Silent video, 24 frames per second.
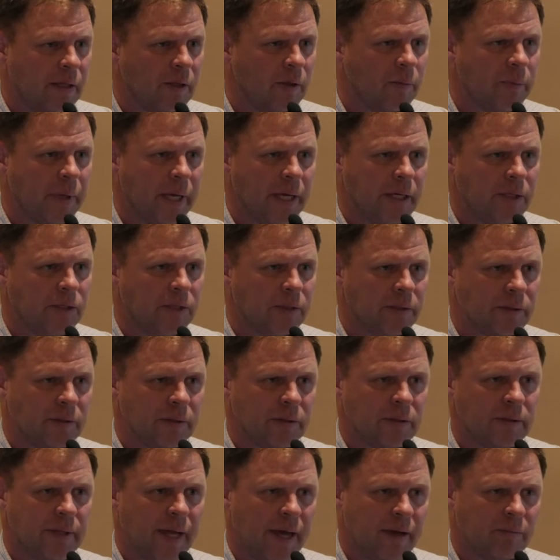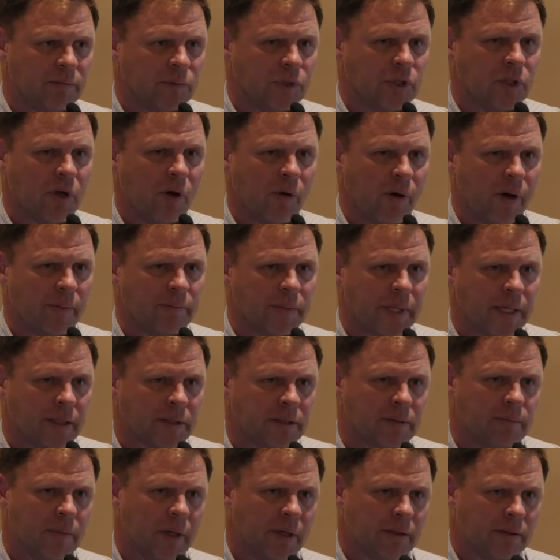pages and have them show up
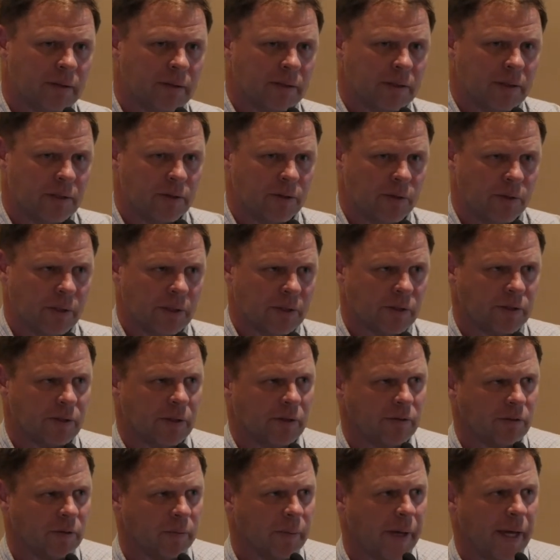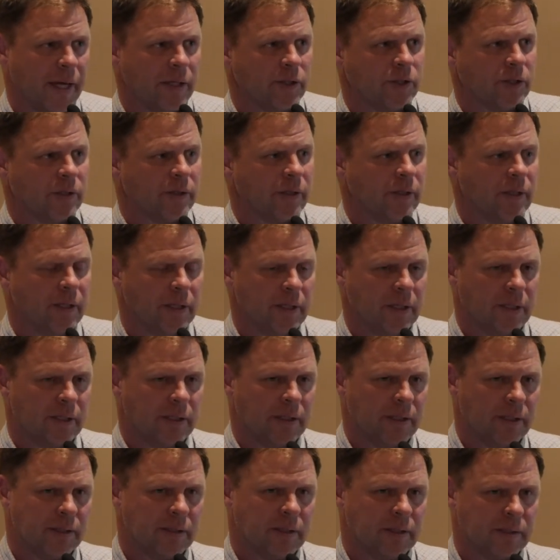next month to do your silvopasture thinning.
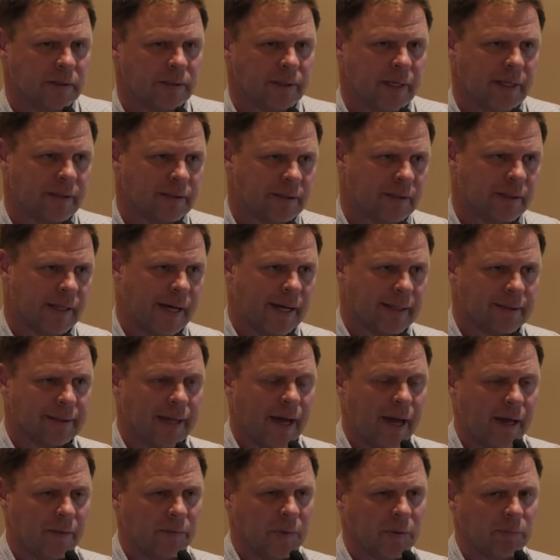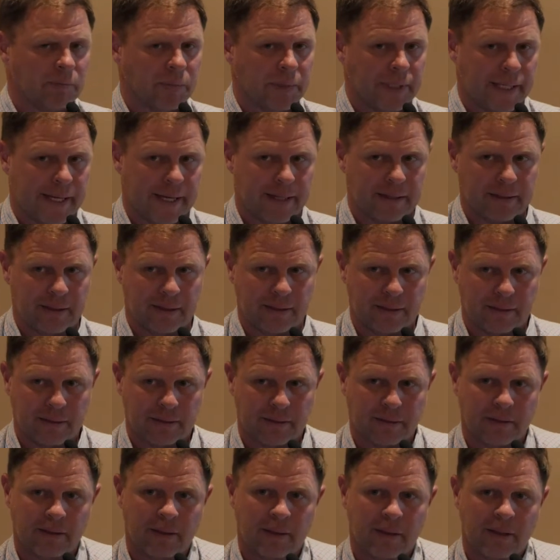This takes a lot of time and planning
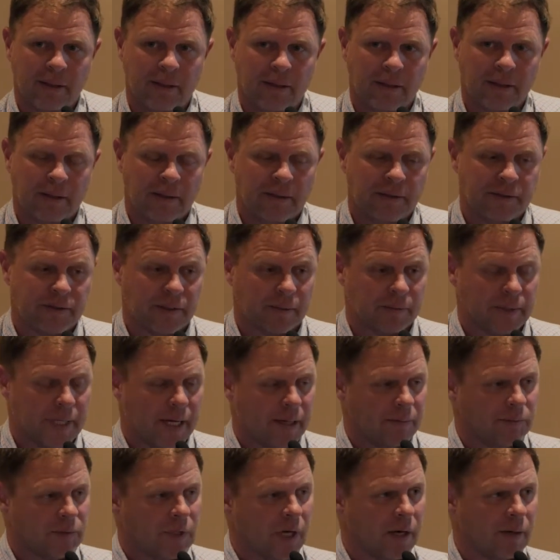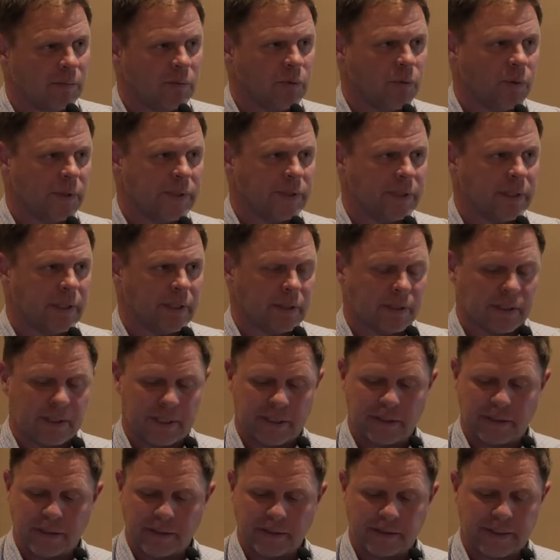and sometimes arm twisting to
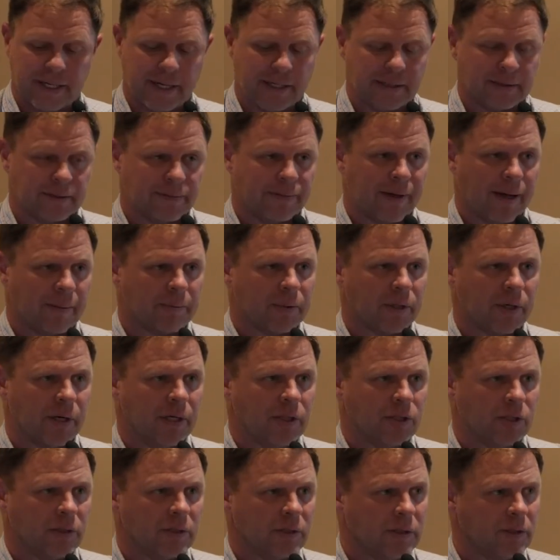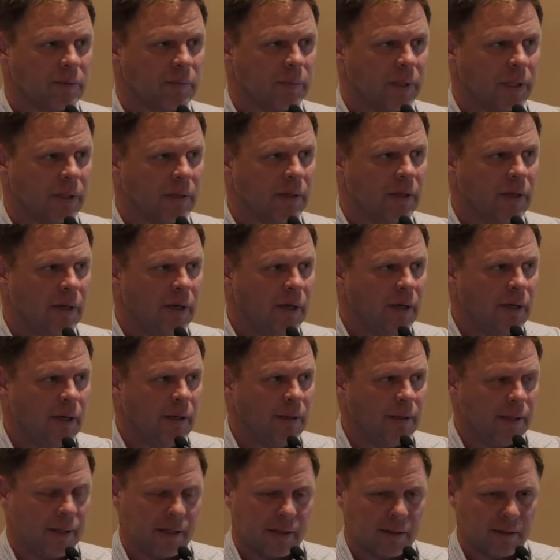get these kinds of operations, but
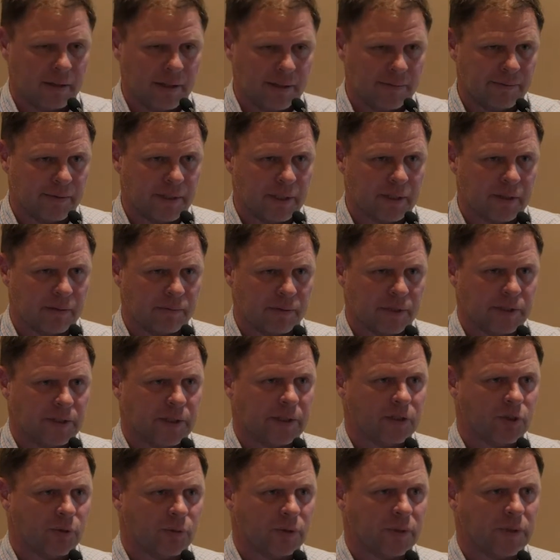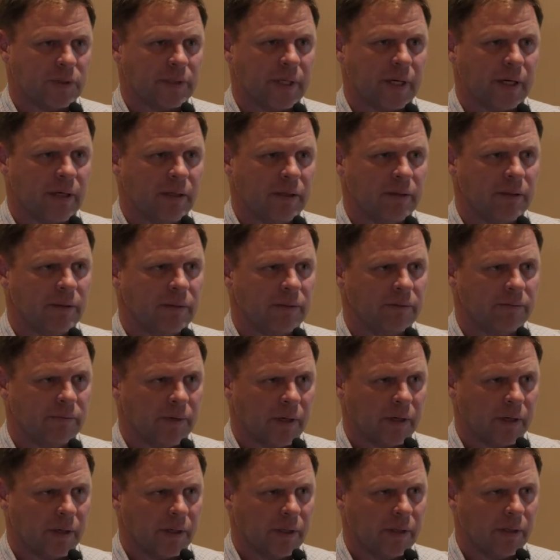they can leave the residual site
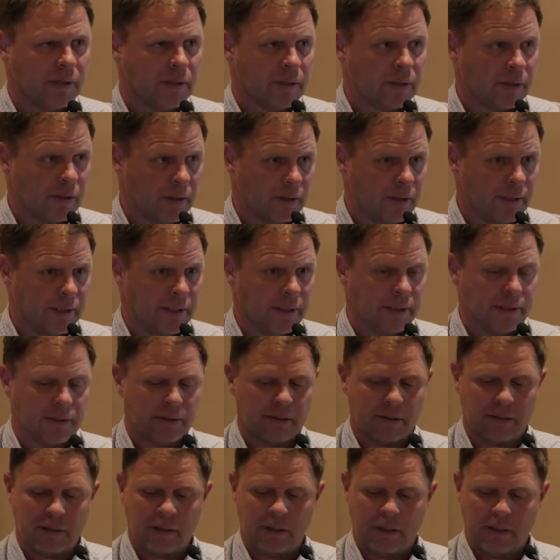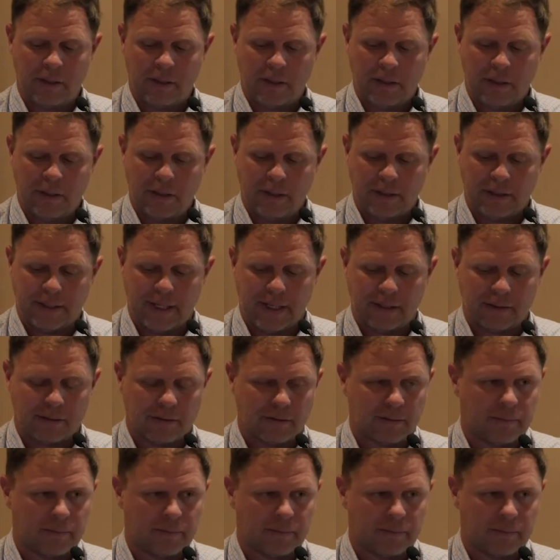very clean, and that'll